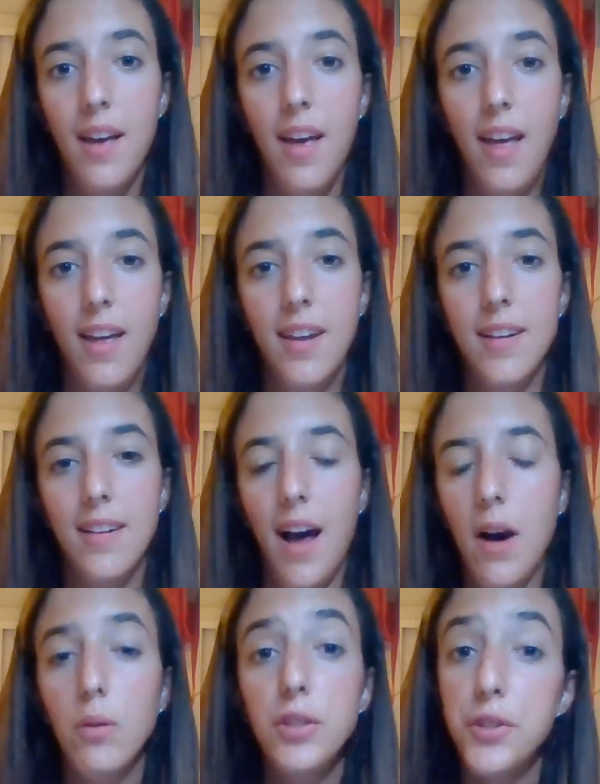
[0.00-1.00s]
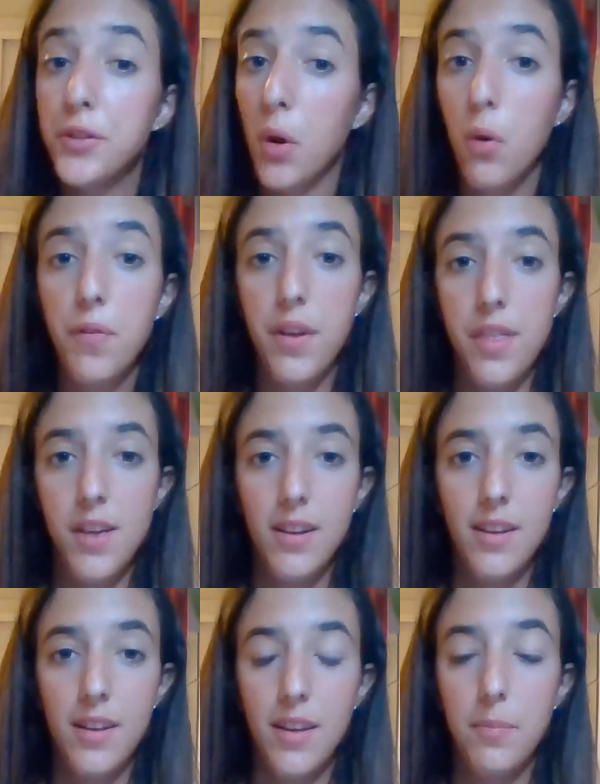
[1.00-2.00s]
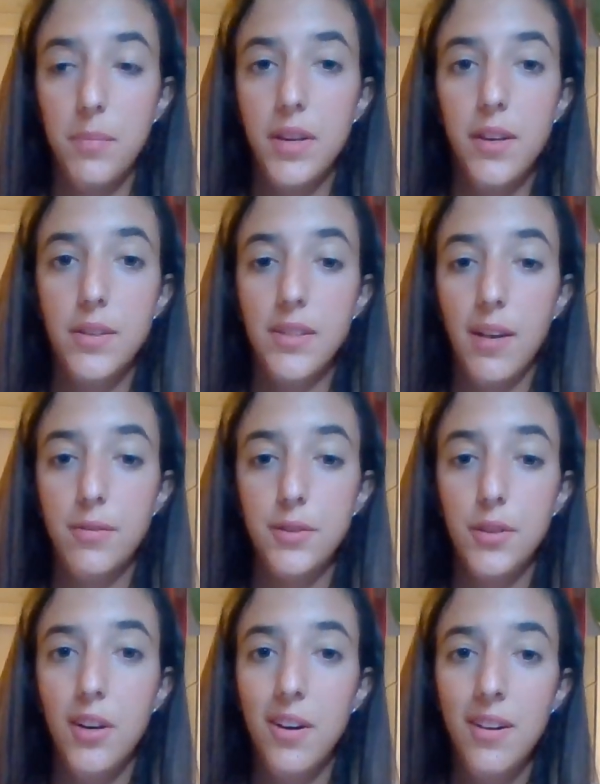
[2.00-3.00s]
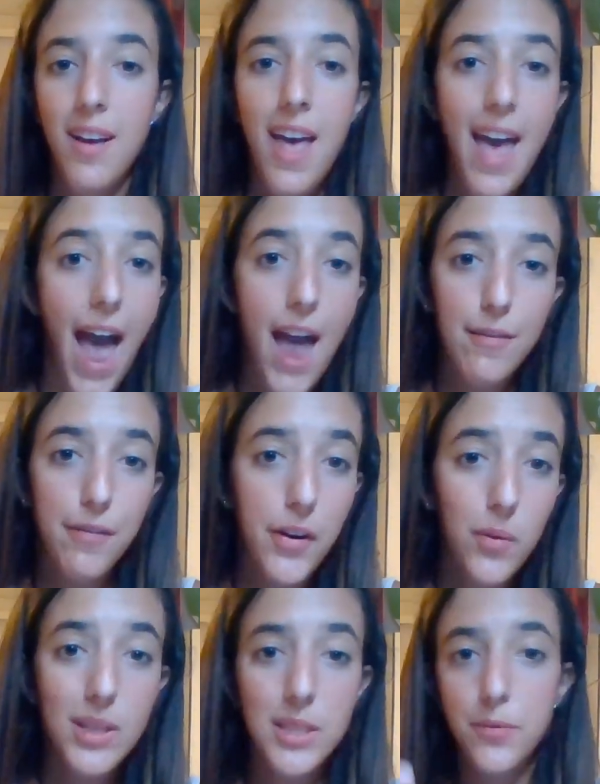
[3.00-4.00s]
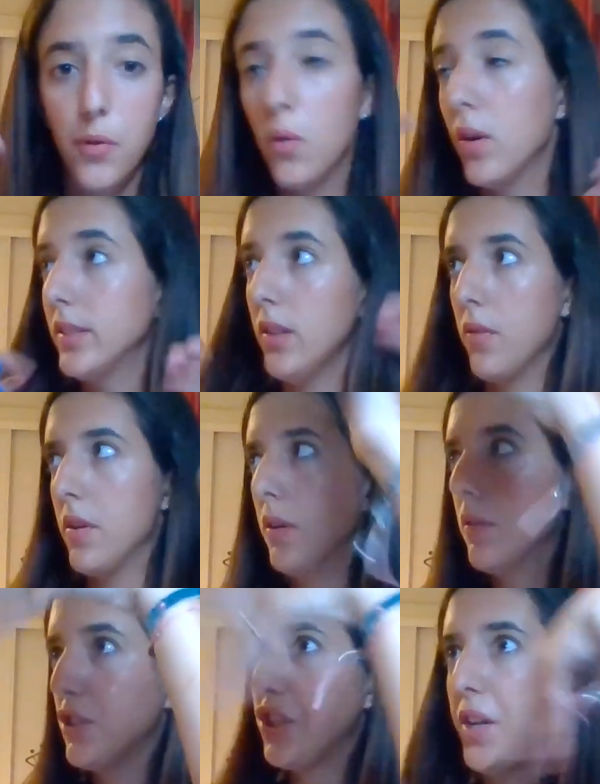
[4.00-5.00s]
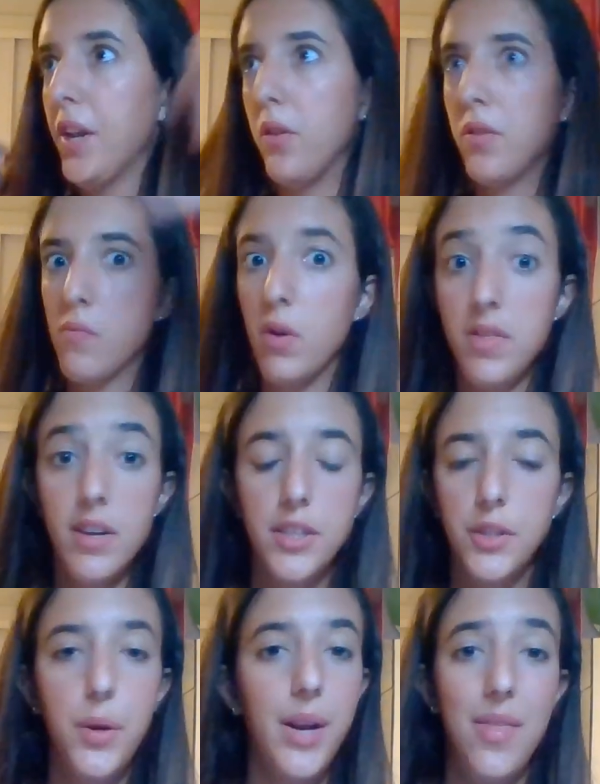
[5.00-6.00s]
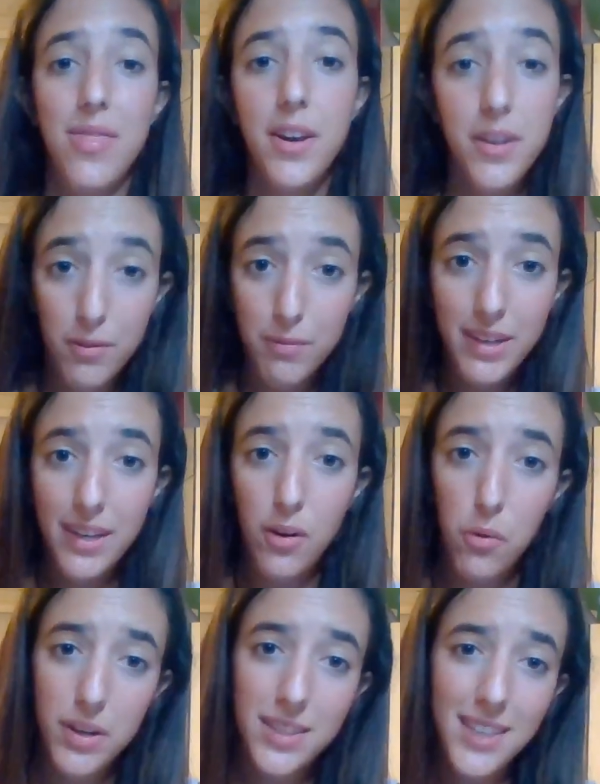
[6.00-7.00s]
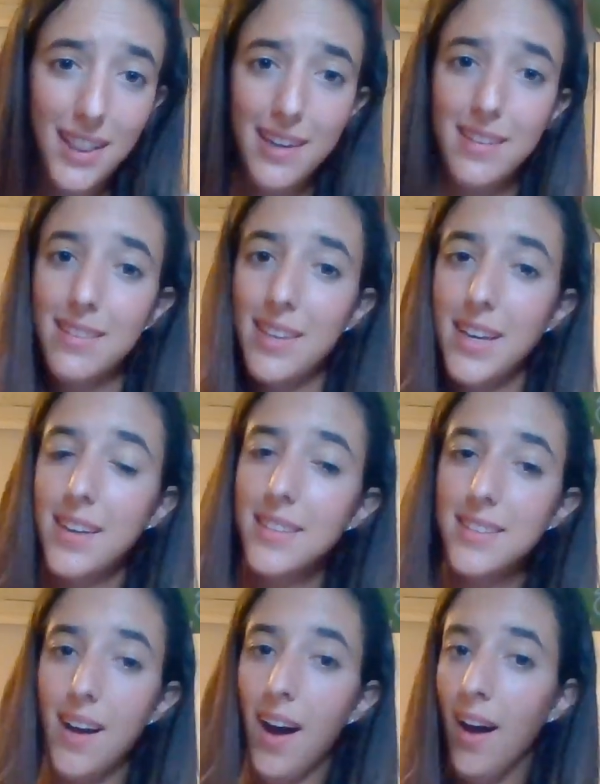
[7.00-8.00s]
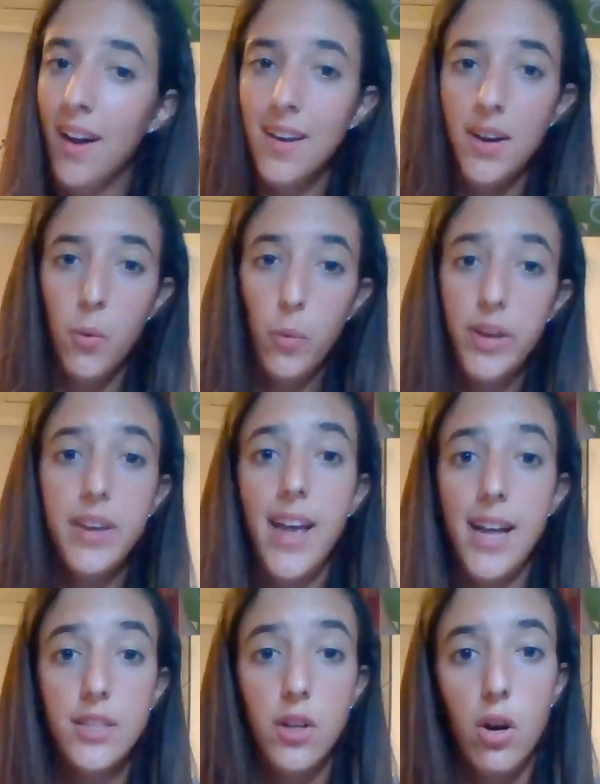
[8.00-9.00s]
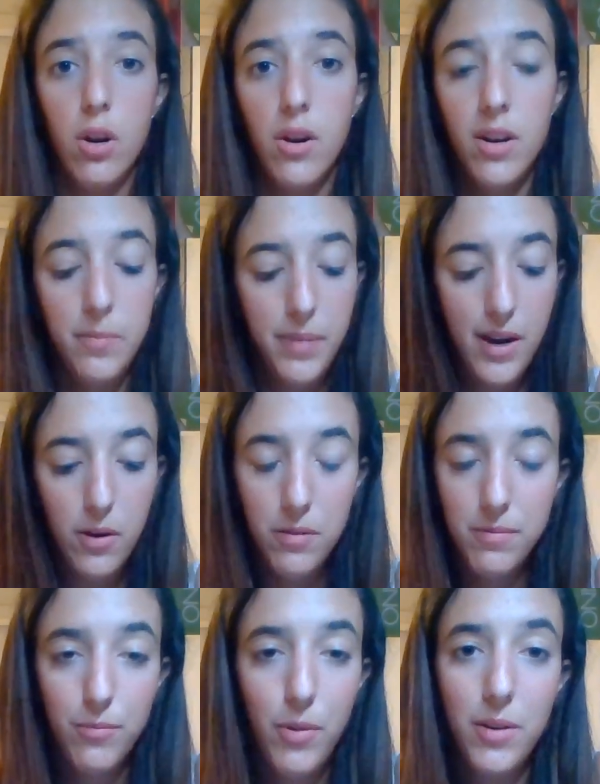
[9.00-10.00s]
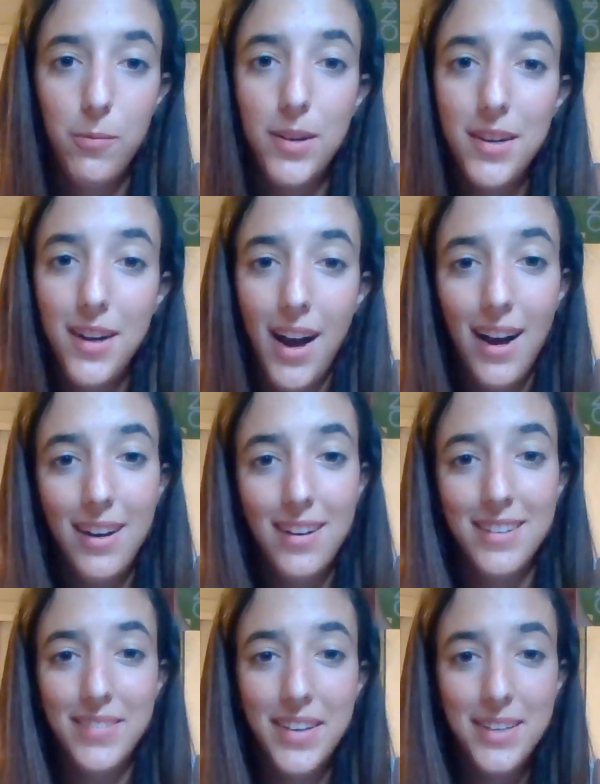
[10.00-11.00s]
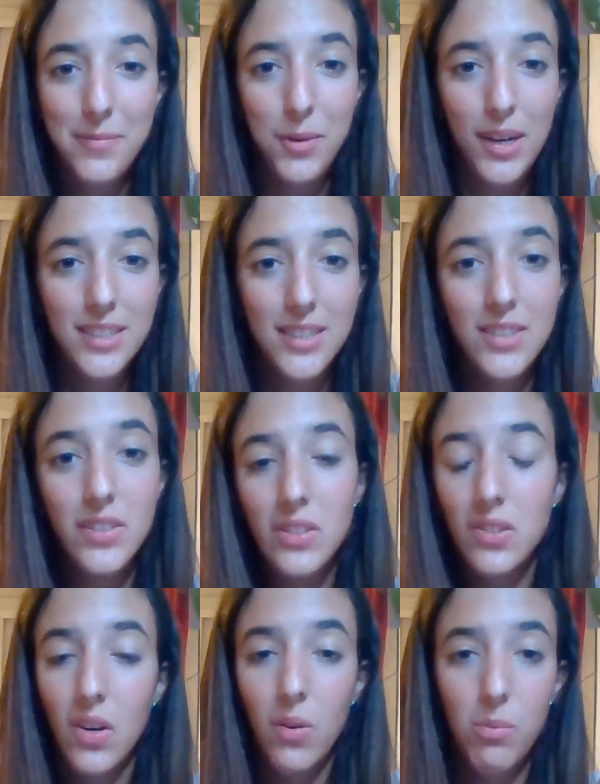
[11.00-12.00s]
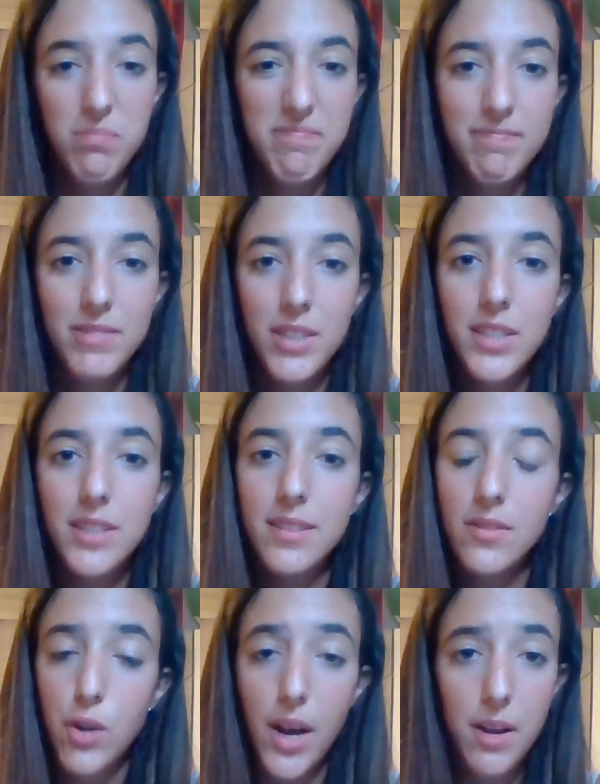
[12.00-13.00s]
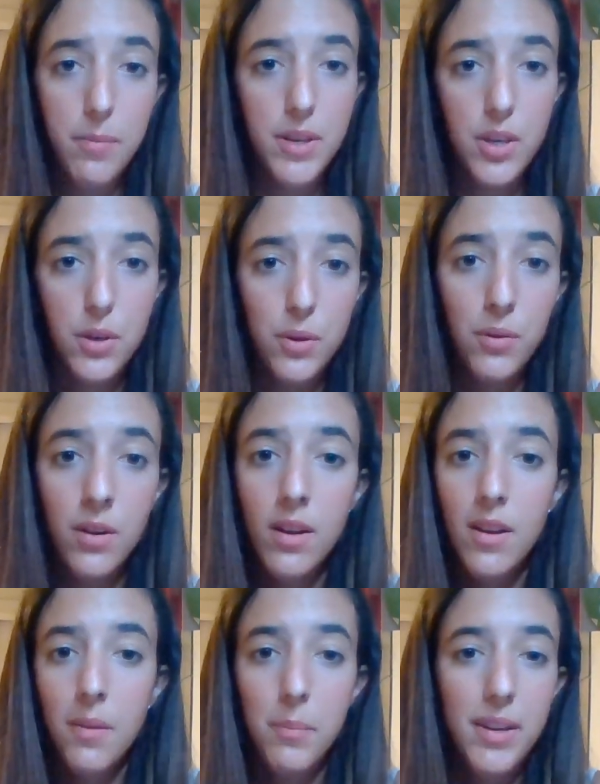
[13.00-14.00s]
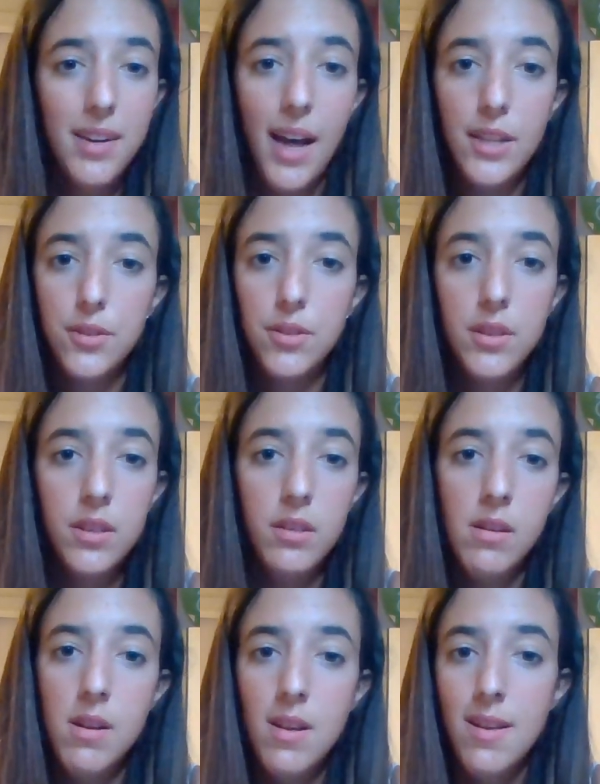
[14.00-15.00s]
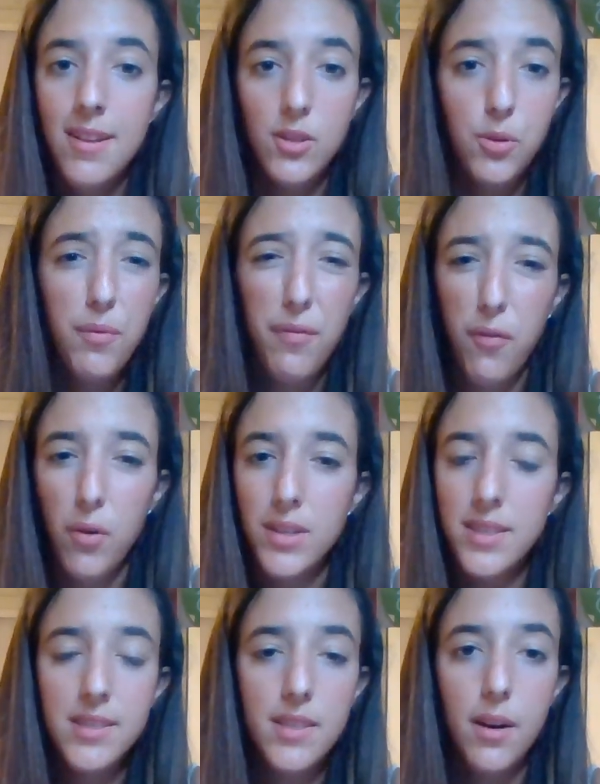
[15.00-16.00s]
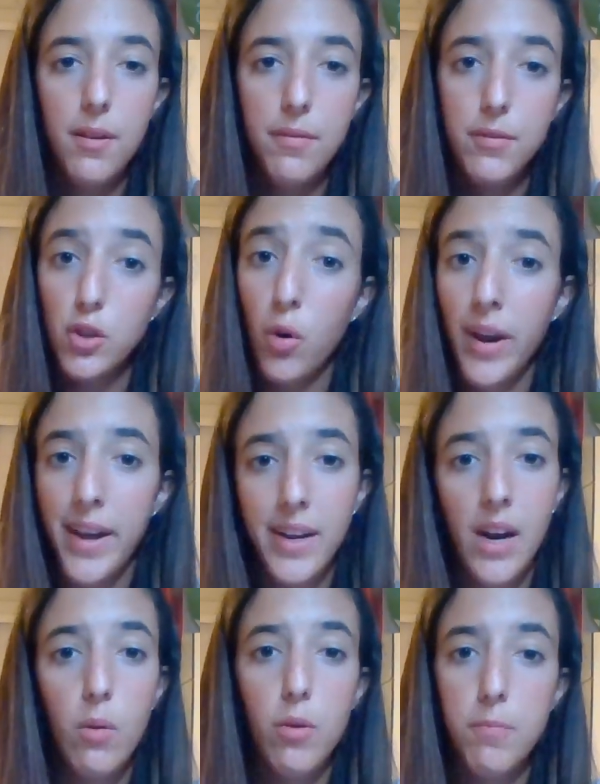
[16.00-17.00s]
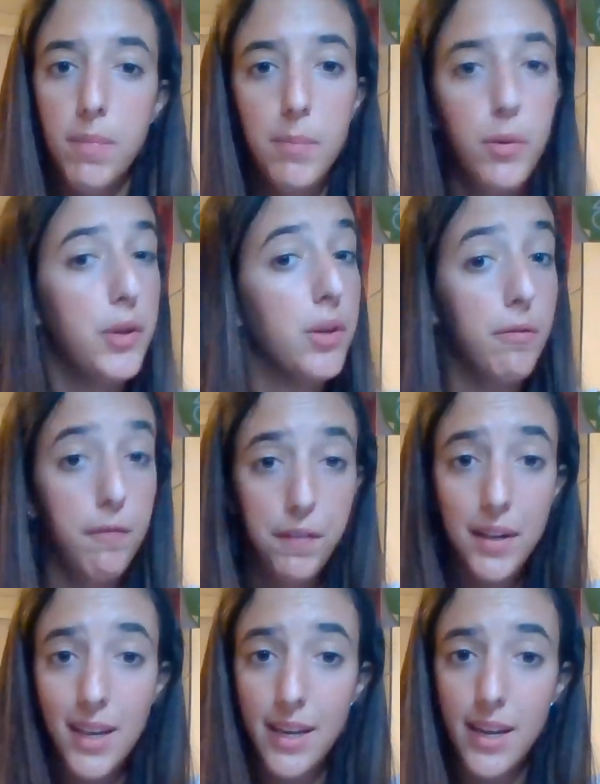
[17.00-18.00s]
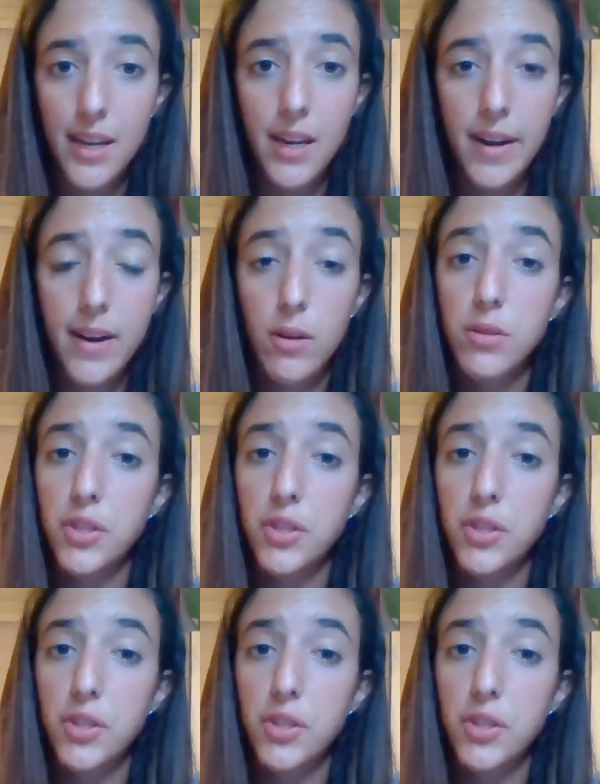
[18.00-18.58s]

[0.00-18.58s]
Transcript: And I was just overthinking it because, after all, everyone's focused on their own shit, on what they're doing, and they don't really notice the little things that we get caught on about when we're in depression. So just try to be you, be natural, don't force stuff, don't hang out with people you don't feel like hanging out.